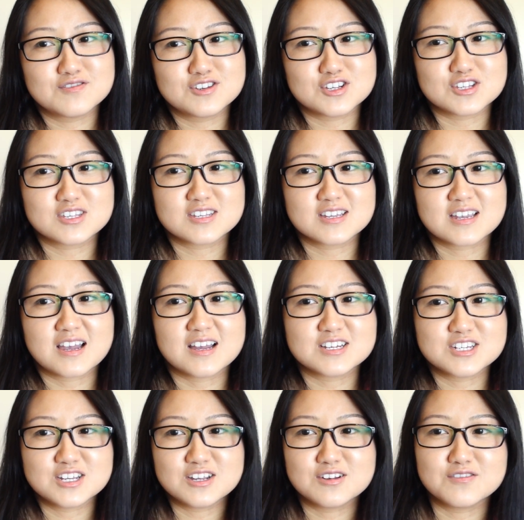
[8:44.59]
Just
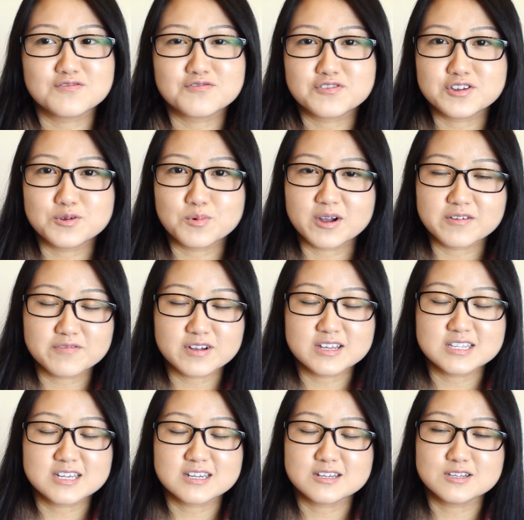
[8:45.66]
catching free Wi-Fi
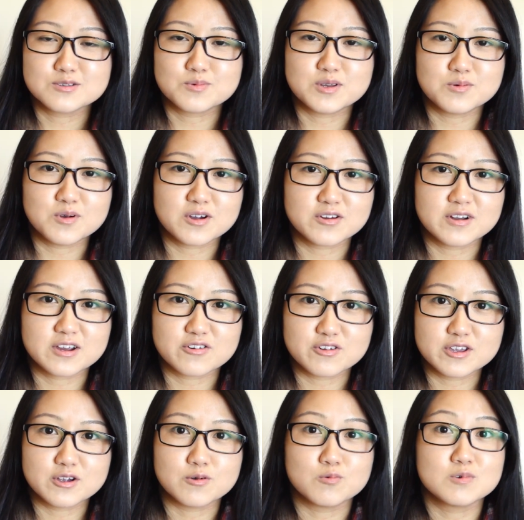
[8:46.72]
signals when you walk around
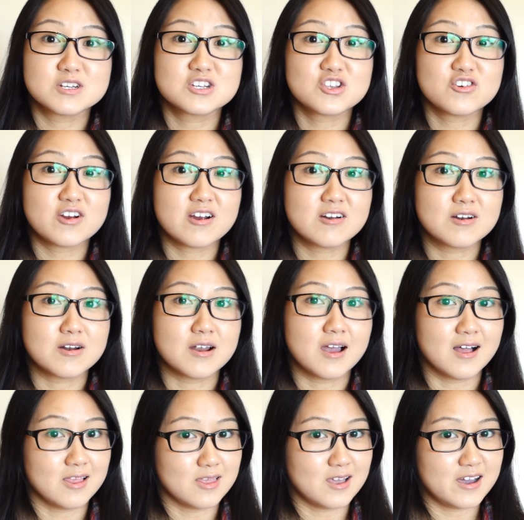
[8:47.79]
Korea, which there are
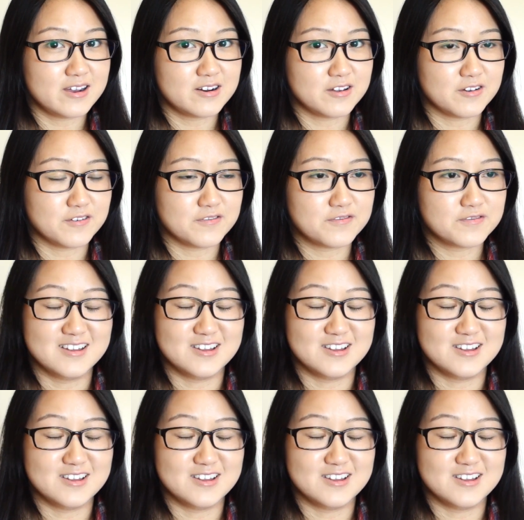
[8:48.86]
a lot of,